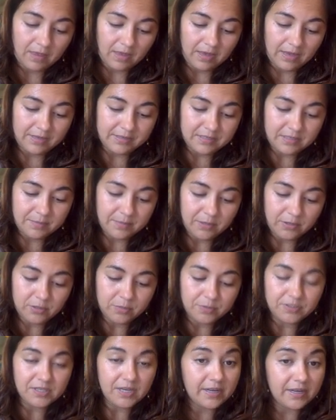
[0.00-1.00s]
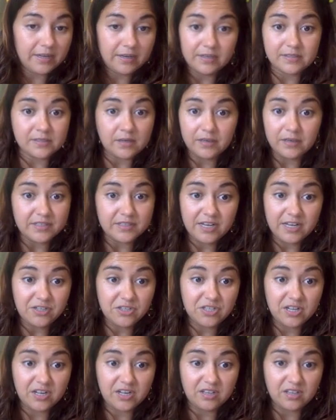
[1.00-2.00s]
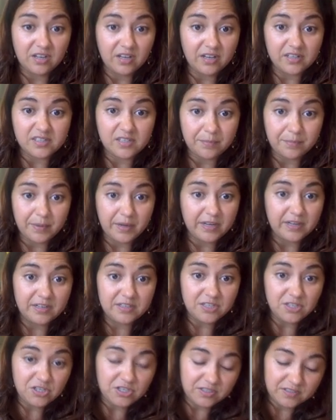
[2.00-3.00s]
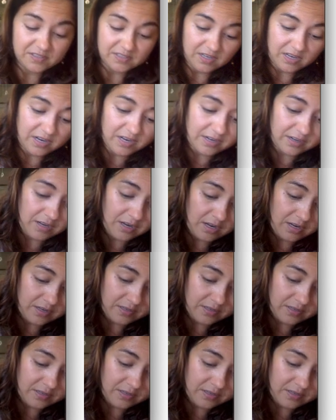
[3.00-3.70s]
18 meters per second is not attached to anything except by an addition sign,